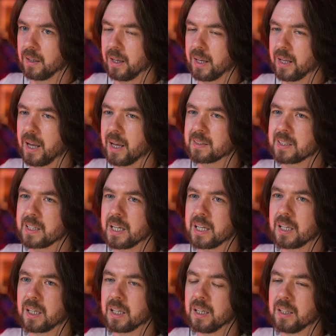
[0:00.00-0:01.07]
it's
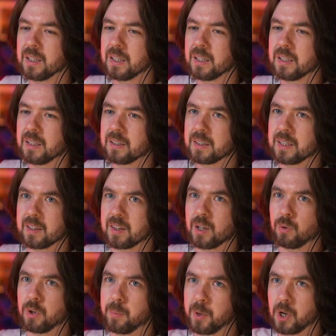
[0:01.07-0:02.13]
like that thing
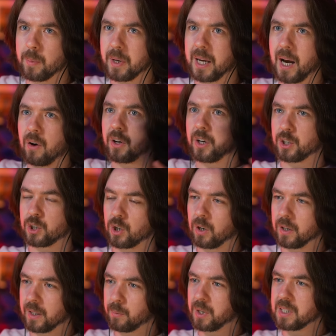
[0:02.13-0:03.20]
where you become a caricature,
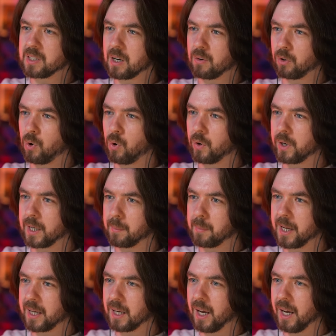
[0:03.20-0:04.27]
and then when I start recording, I'm like,